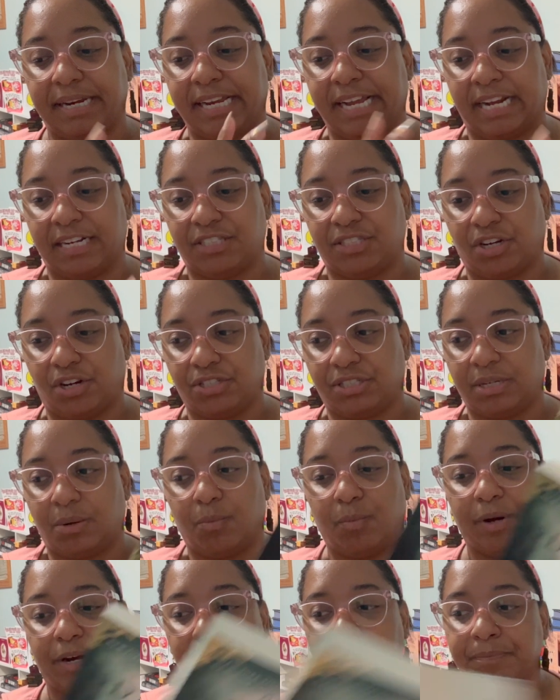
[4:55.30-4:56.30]
got to start
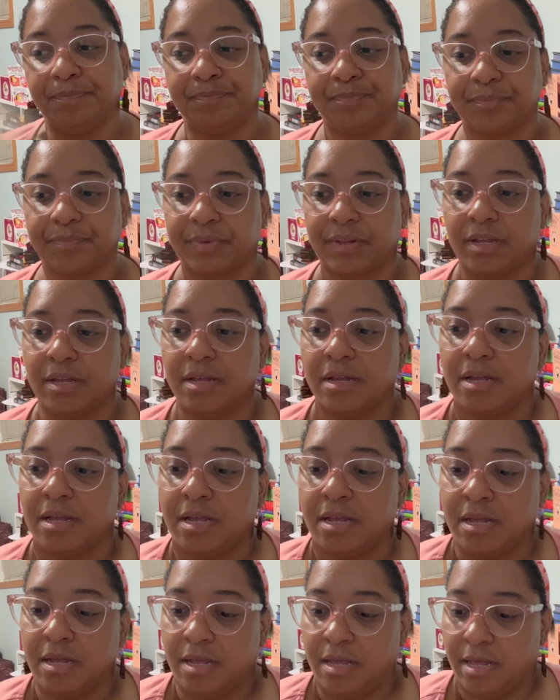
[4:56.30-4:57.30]
somewhere.
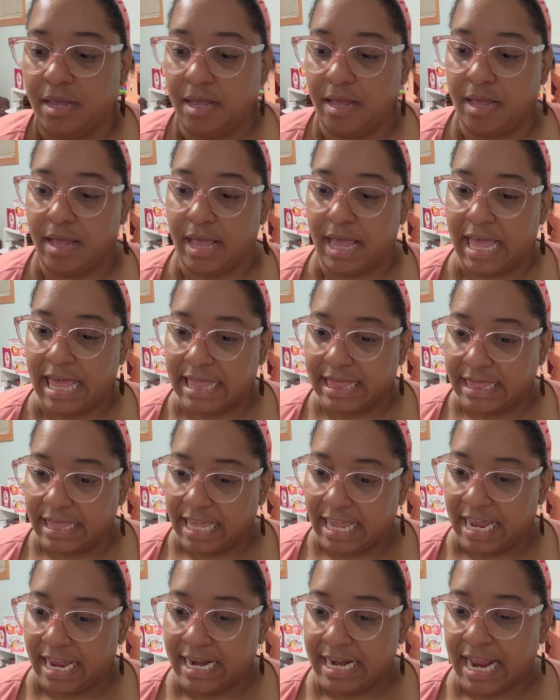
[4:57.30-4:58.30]
And
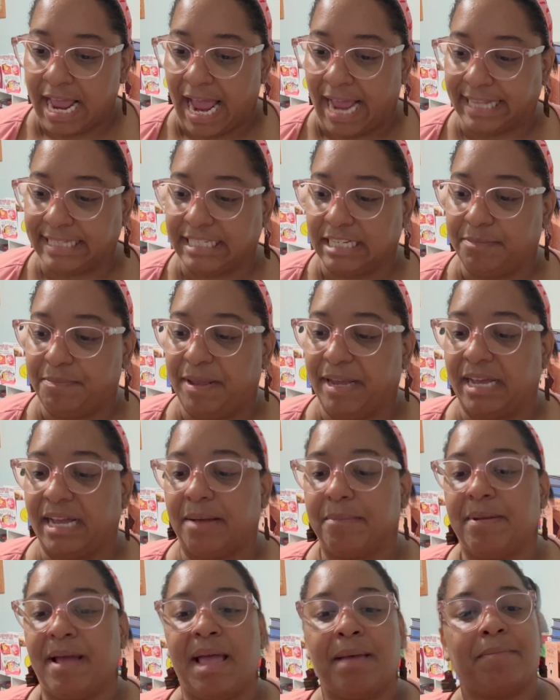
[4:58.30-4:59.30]
then I did pick
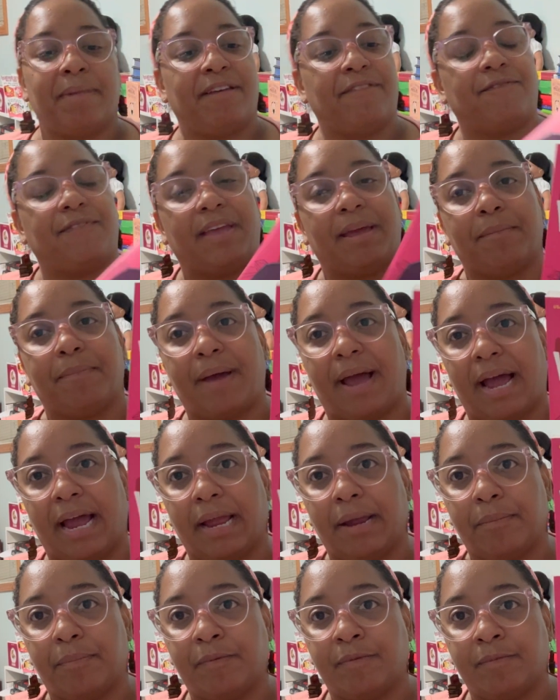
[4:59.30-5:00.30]
up my Vampire